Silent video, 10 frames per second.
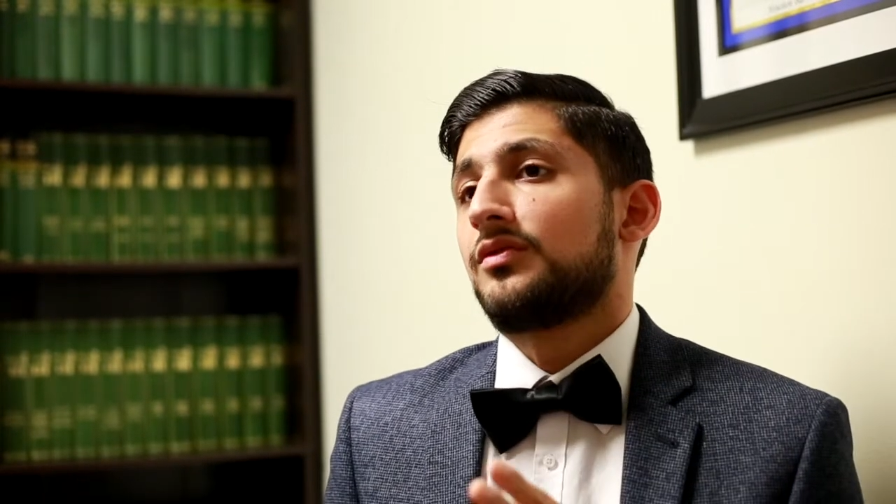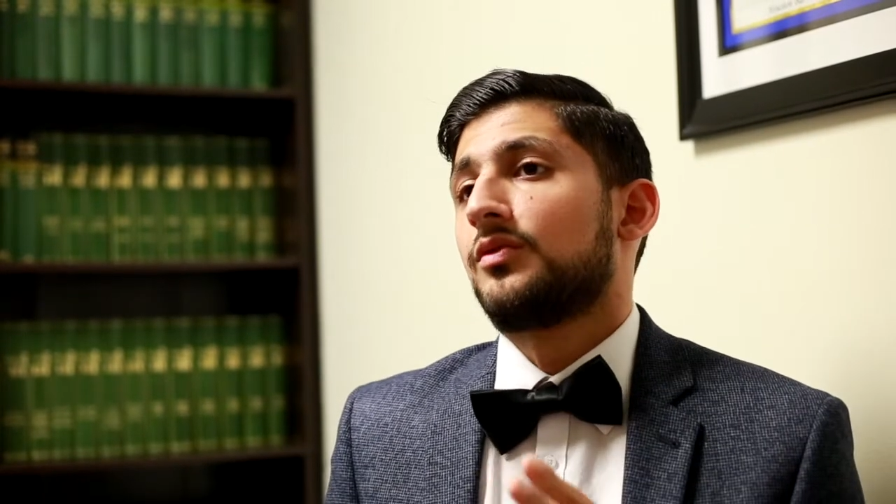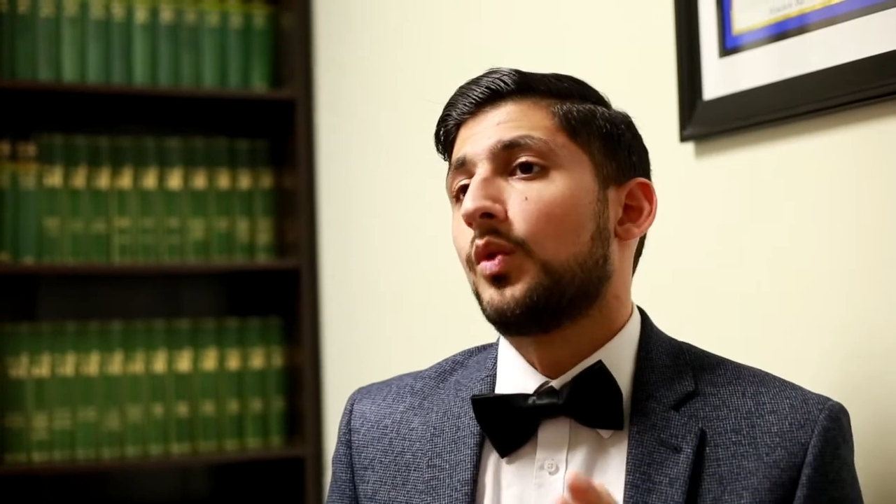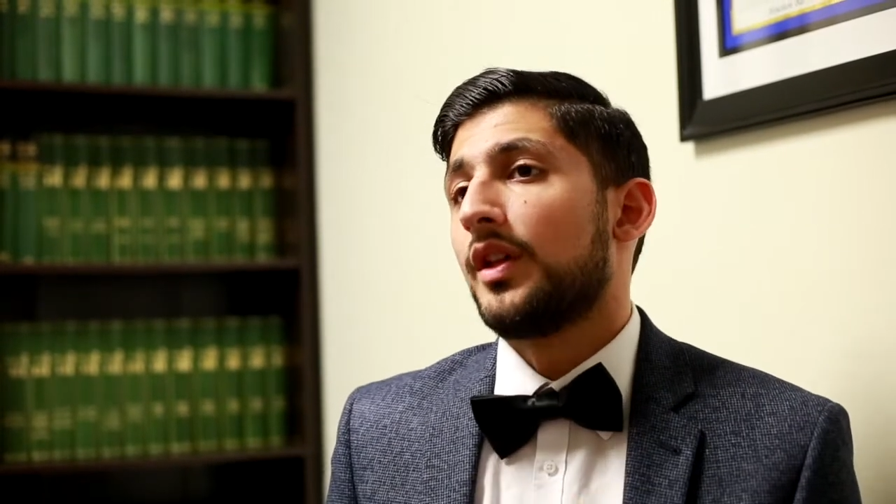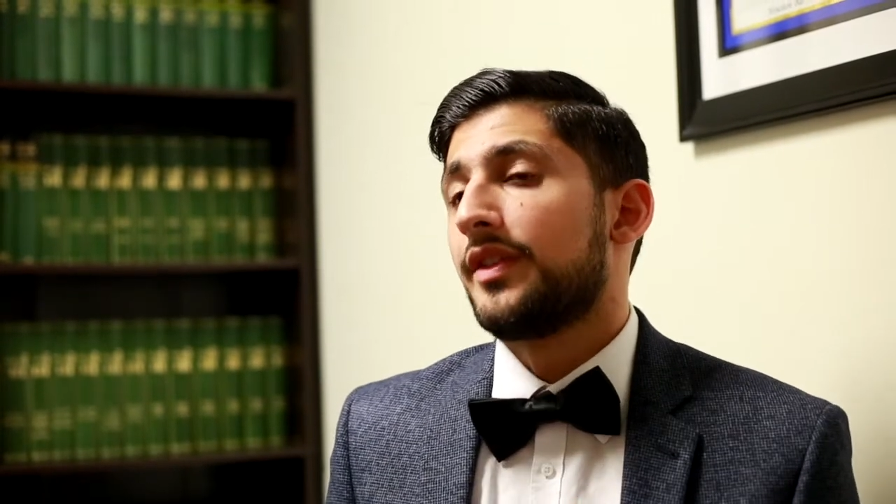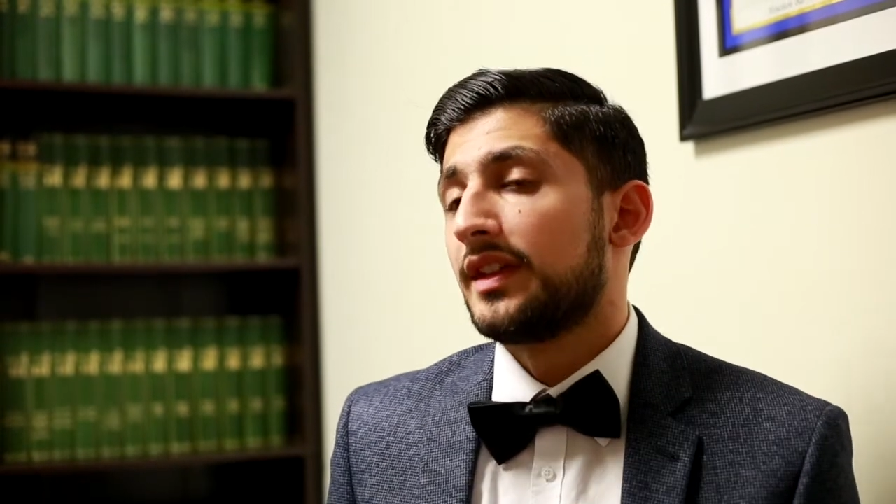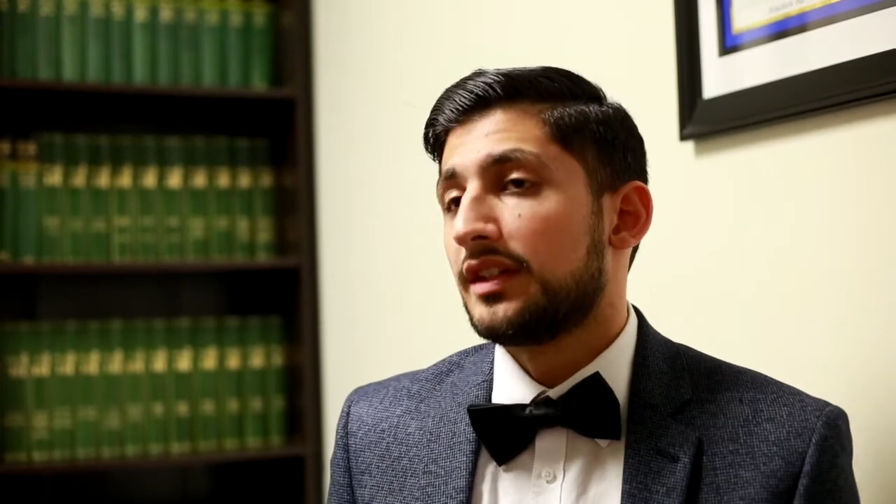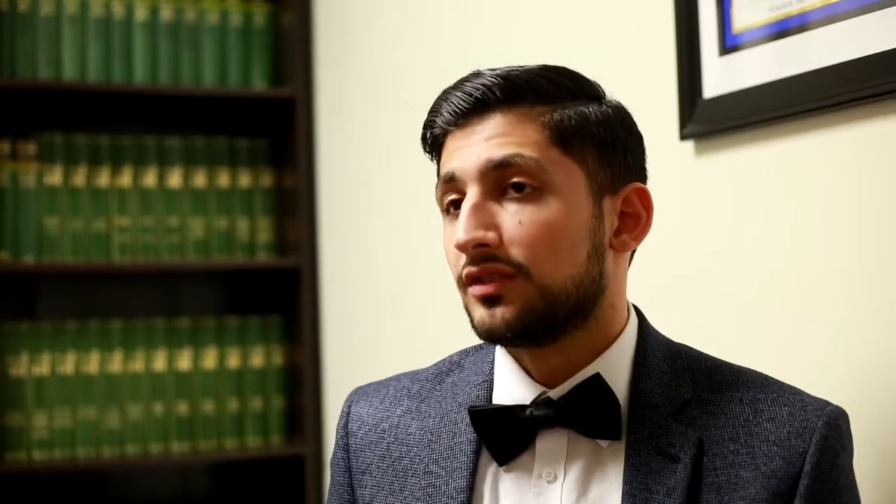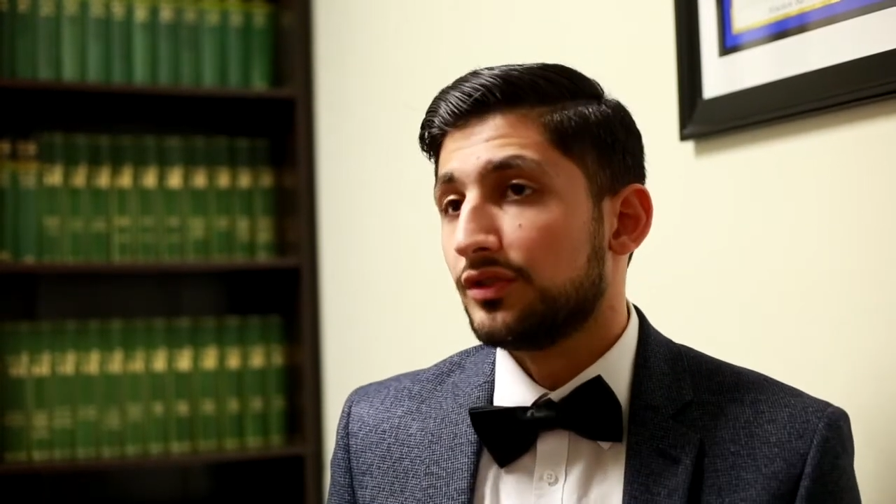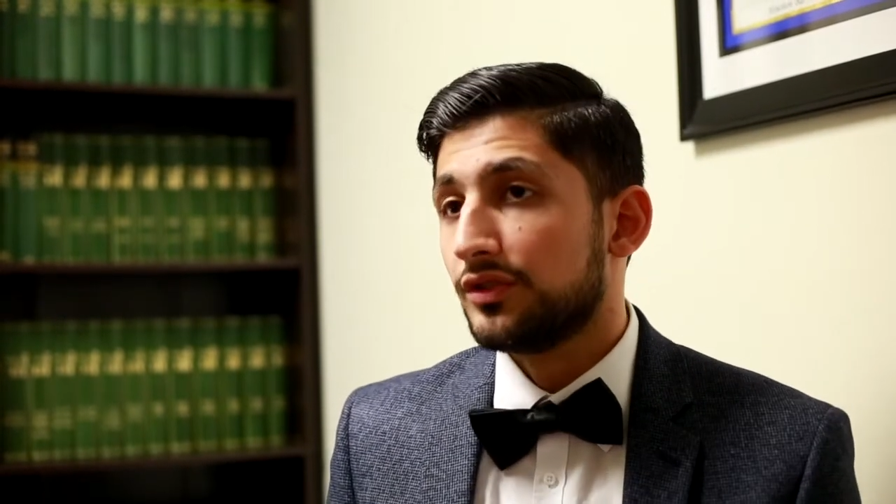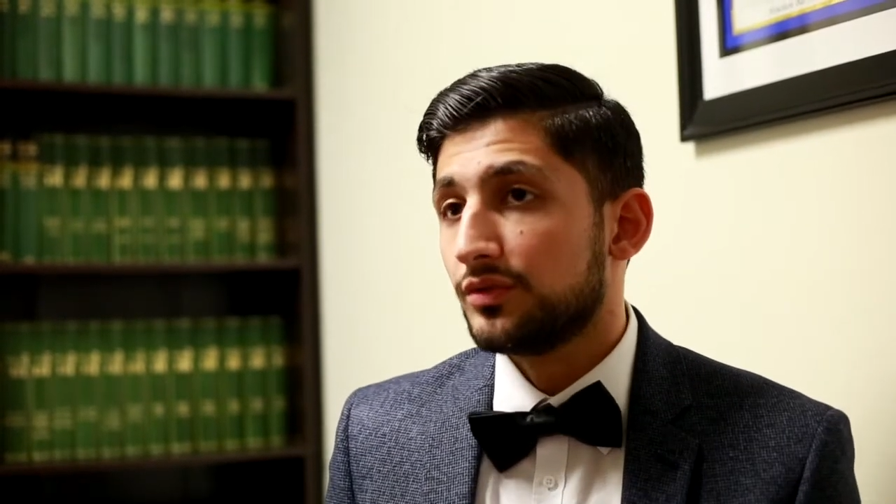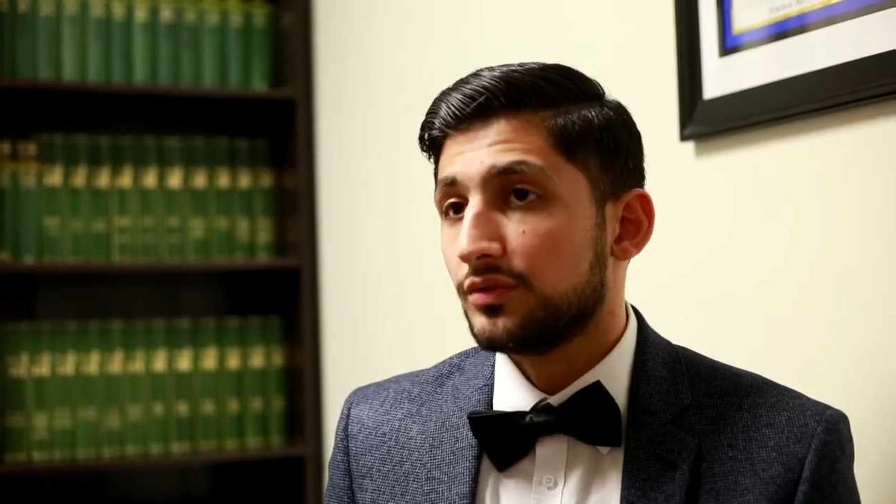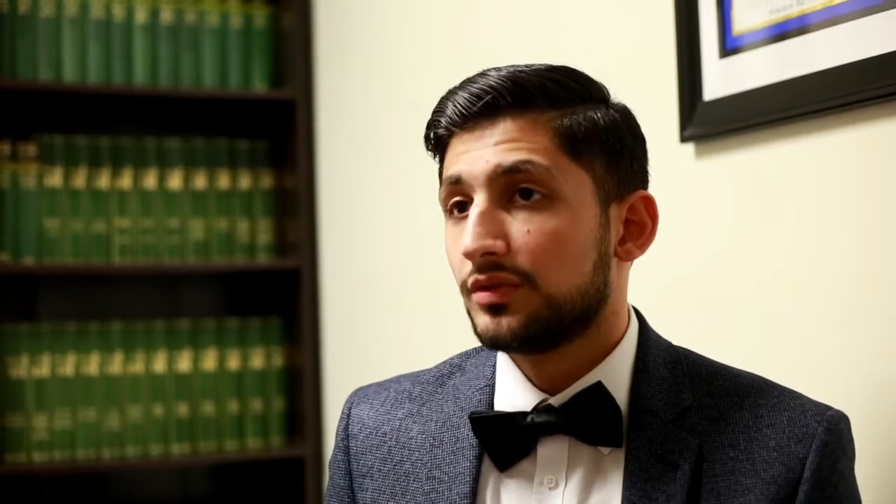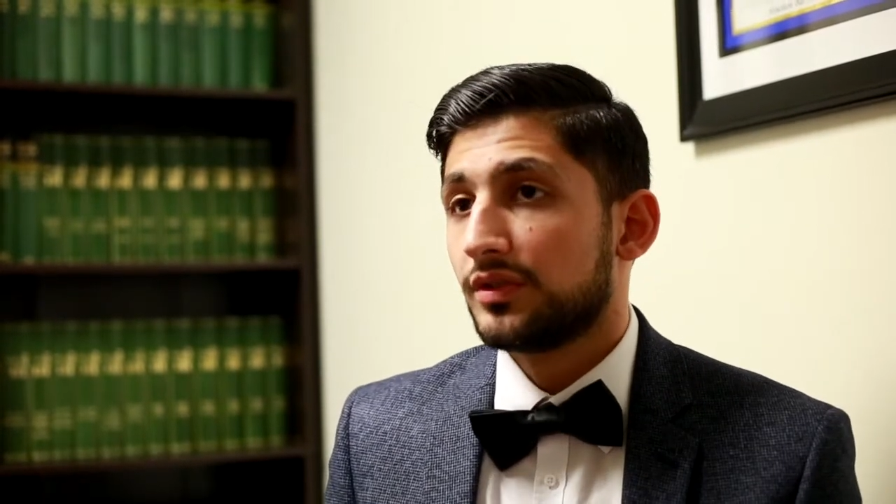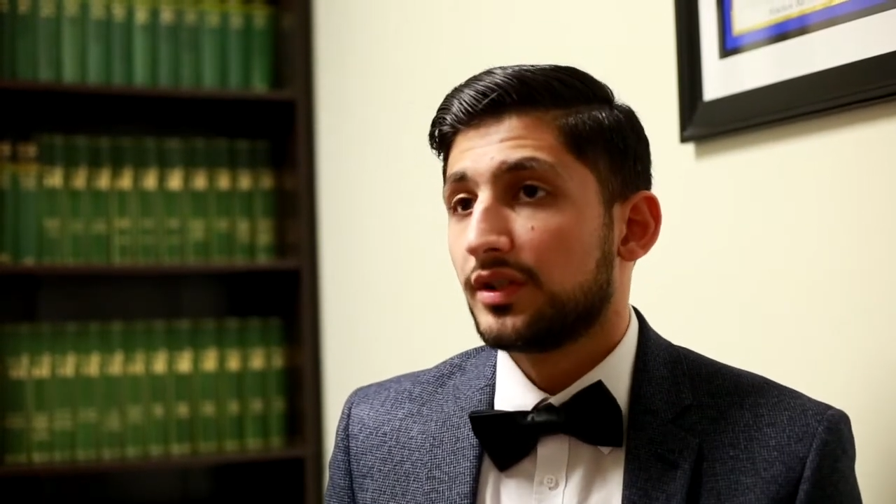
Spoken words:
what they need to do